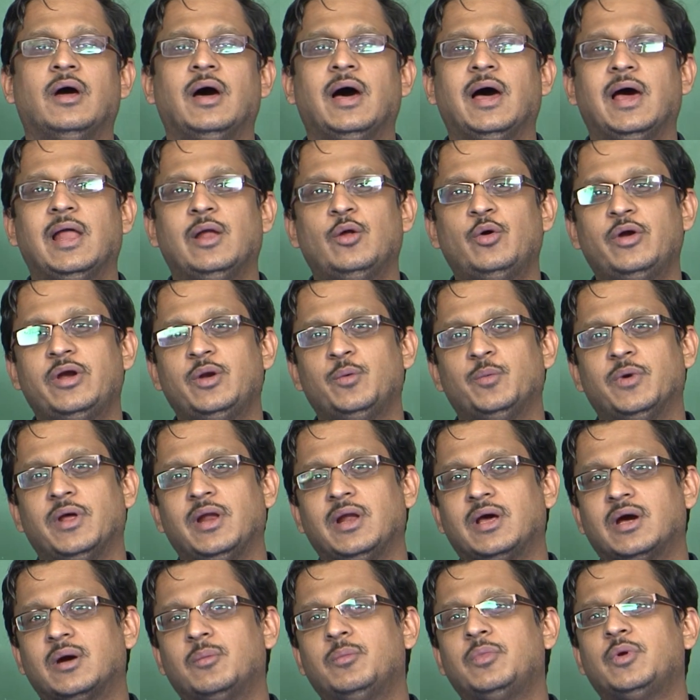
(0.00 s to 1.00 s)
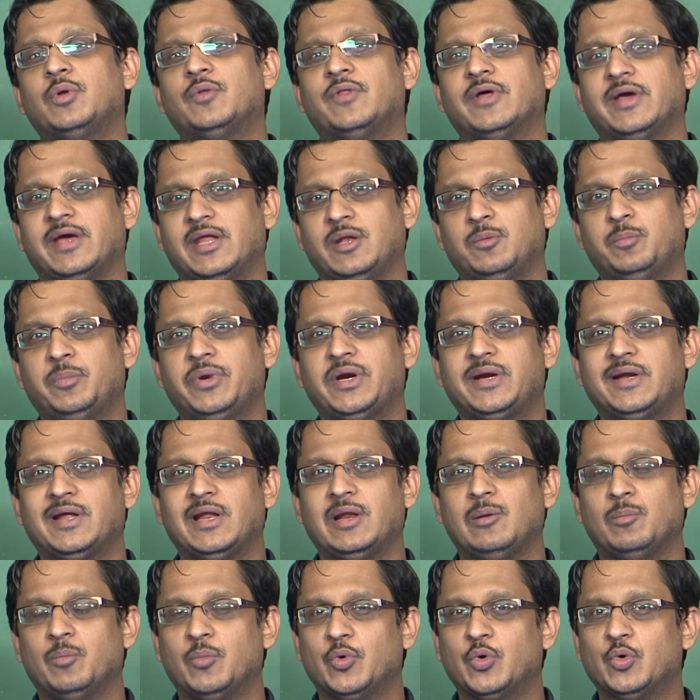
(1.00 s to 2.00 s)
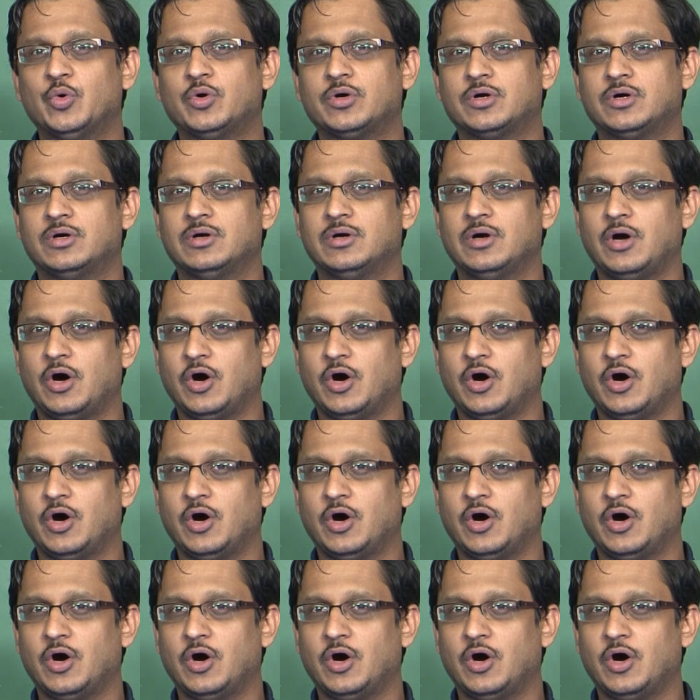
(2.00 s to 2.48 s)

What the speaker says: Hello and welcome to the NPTEL MOOC